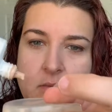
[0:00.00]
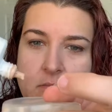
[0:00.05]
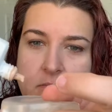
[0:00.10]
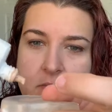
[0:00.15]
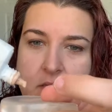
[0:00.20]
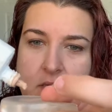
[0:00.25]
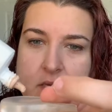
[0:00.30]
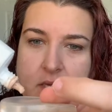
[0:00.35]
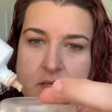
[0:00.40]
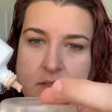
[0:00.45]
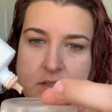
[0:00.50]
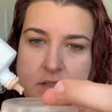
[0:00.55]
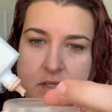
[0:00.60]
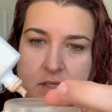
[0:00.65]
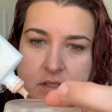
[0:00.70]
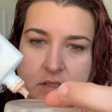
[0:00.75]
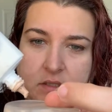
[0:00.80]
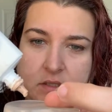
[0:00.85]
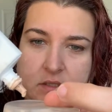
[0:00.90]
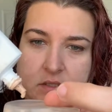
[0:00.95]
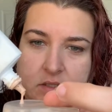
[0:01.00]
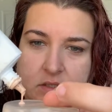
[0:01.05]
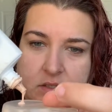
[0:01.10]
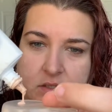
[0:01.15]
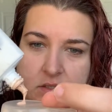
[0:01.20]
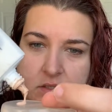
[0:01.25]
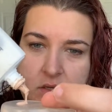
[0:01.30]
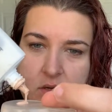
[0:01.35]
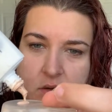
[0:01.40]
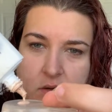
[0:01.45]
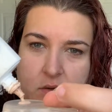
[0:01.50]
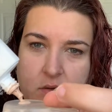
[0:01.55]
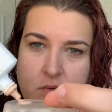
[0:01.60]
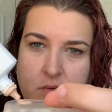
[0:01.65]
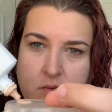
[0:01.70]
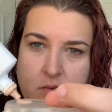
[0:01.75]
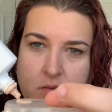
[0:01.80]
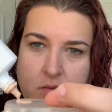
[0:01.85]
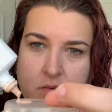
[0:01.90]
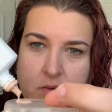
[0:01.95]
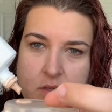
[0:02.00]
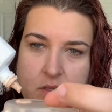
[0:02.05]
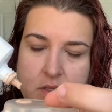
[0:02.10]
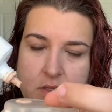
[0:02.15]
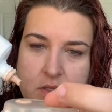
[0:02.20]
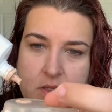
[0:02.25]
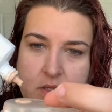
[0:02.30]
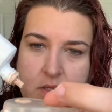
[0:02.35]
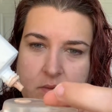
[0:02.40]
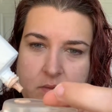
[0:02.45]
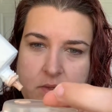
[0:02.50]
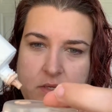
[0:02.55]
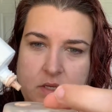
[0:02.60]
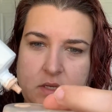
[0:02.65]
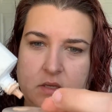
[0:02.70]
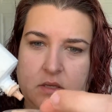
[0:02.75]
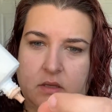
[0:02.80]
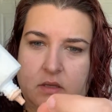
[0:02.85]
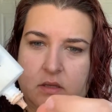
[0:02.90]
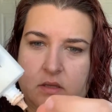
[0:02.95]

because it's just so liquidy,